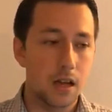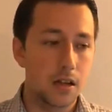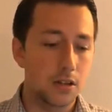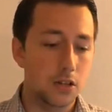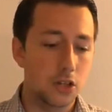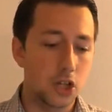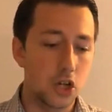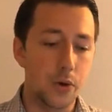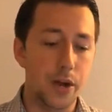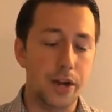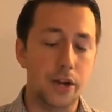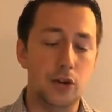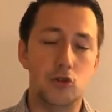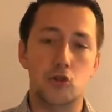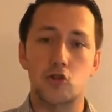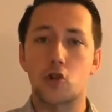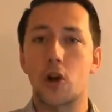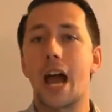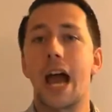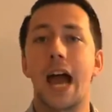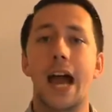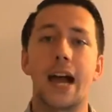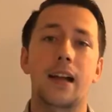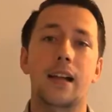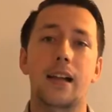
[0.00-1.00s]
doing
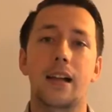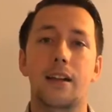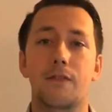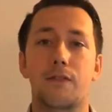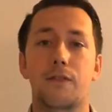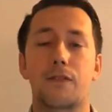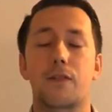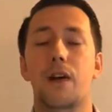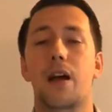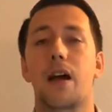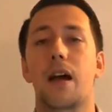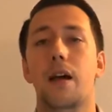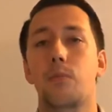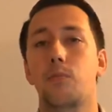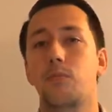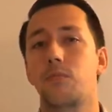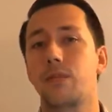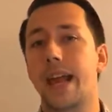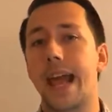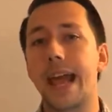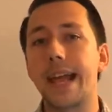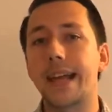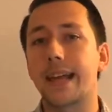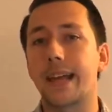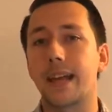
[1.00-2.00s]
crack
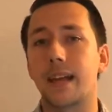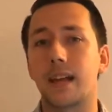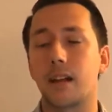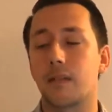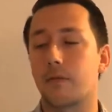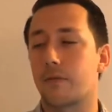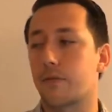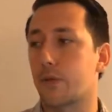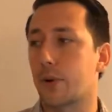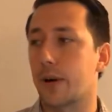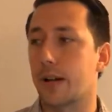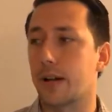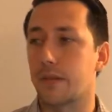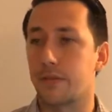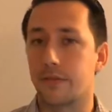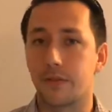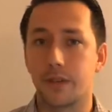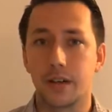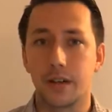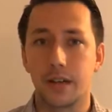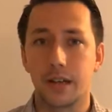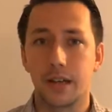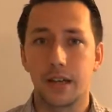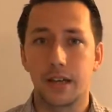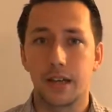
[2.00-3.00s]
naked in front of
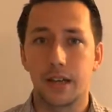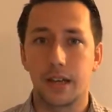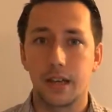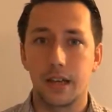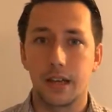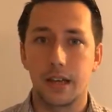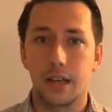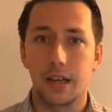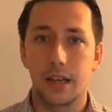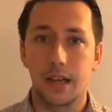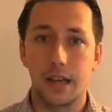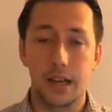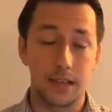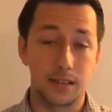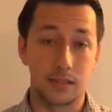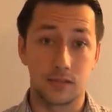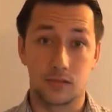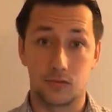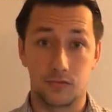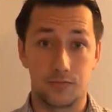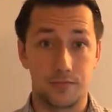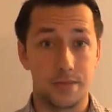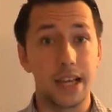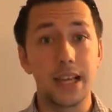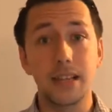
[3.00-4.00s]
his
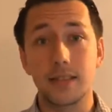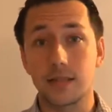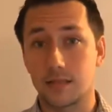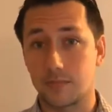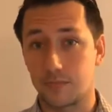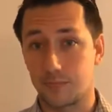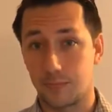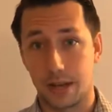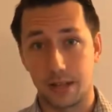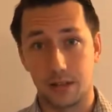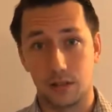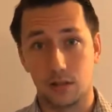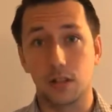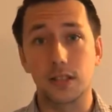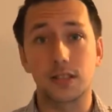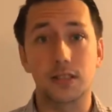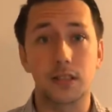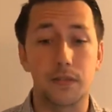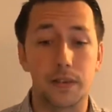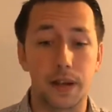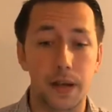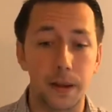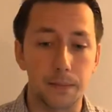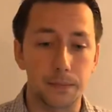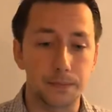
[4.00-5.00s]
niece, by the looks
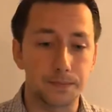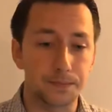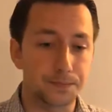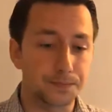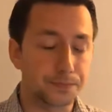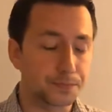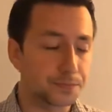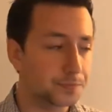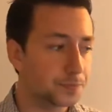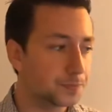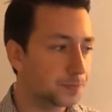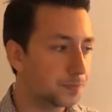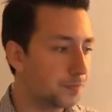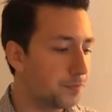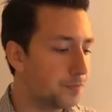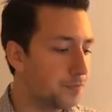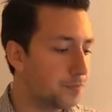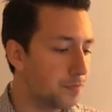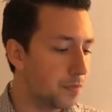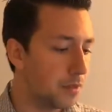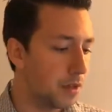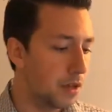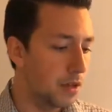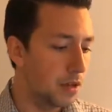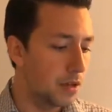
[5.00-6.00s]
of it,
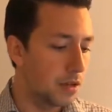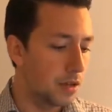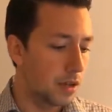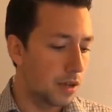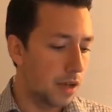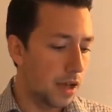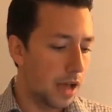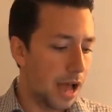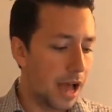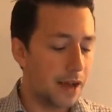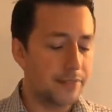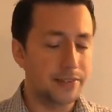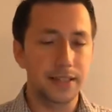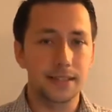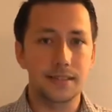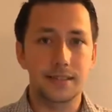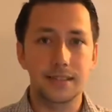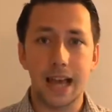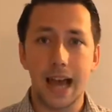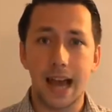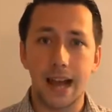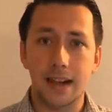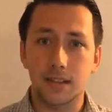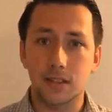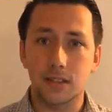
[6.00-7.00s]
having
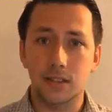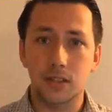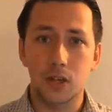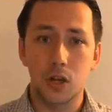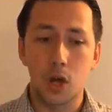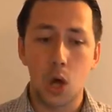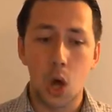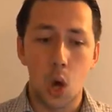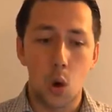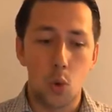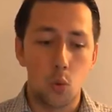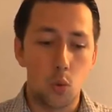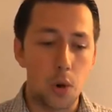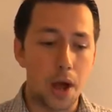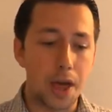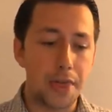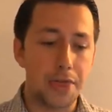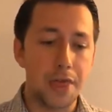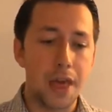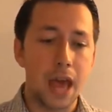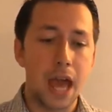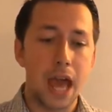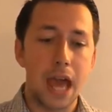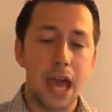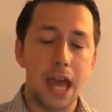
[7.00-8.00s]
sex
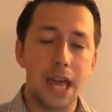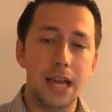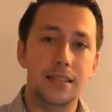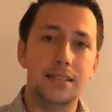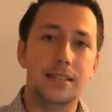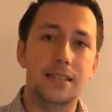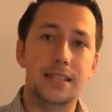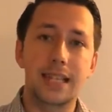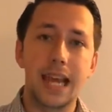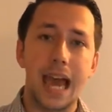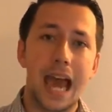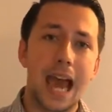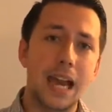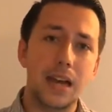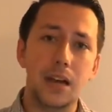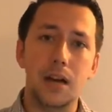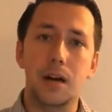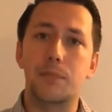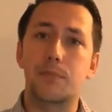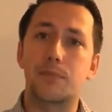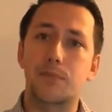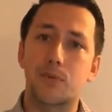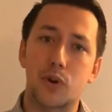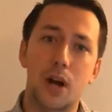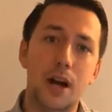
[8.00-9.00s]
with his dead
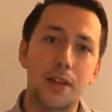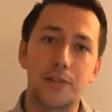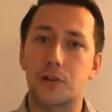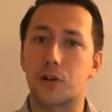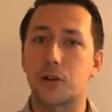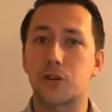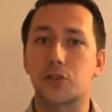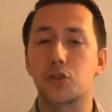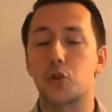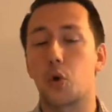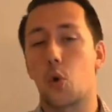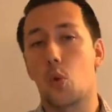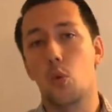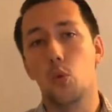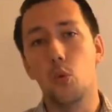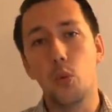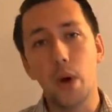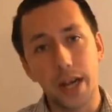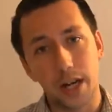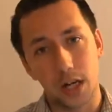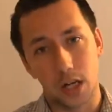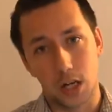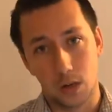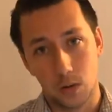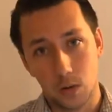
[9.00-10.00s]
brother's
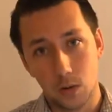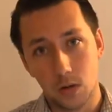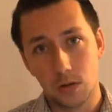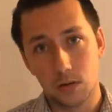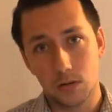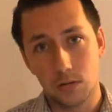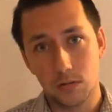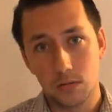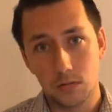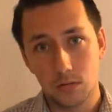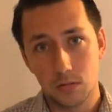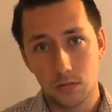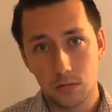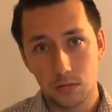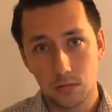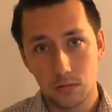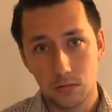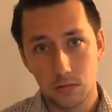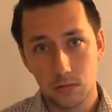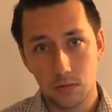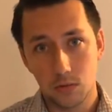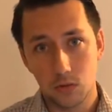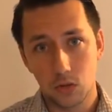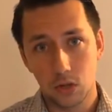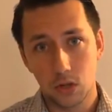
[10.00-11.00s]
widow,
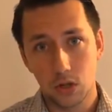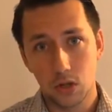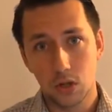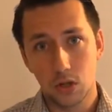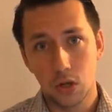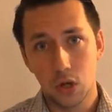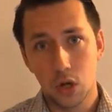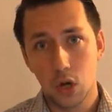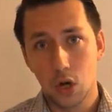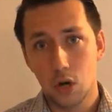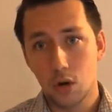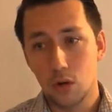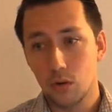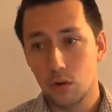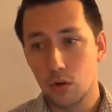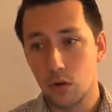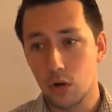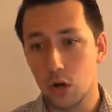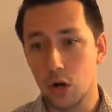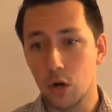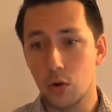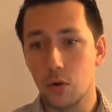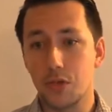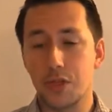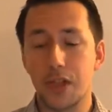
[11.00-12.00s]

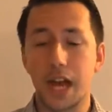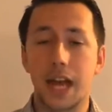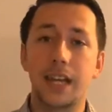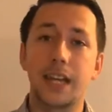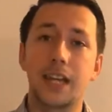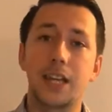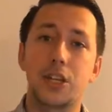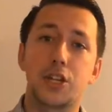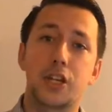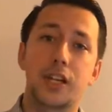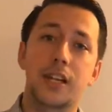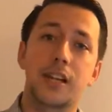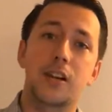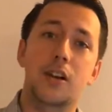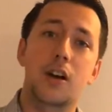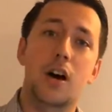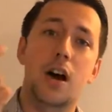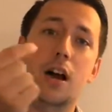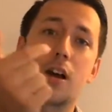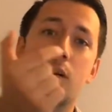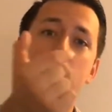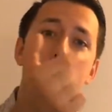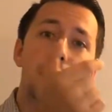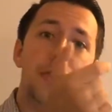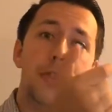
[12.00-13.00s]
who then he cheated
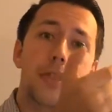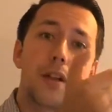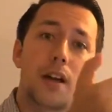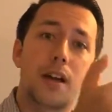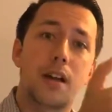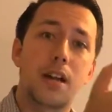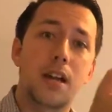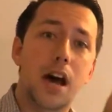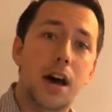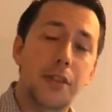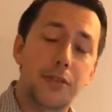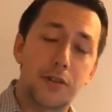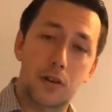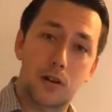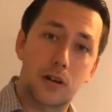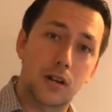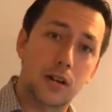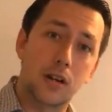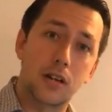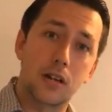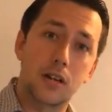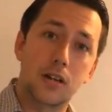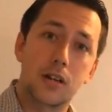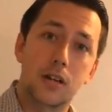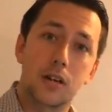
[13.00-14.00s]
on with
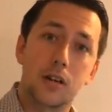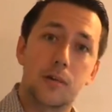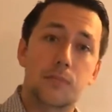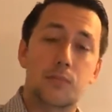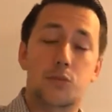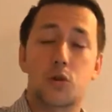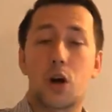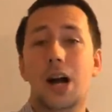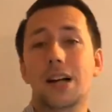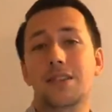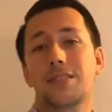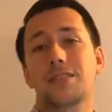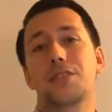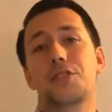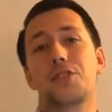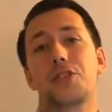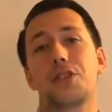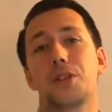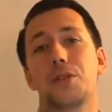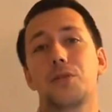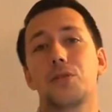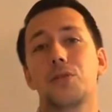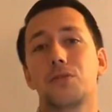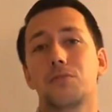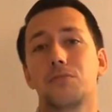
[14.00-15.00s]
another
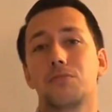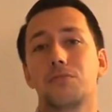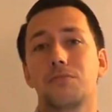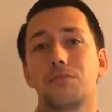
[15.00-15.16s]
prostitute.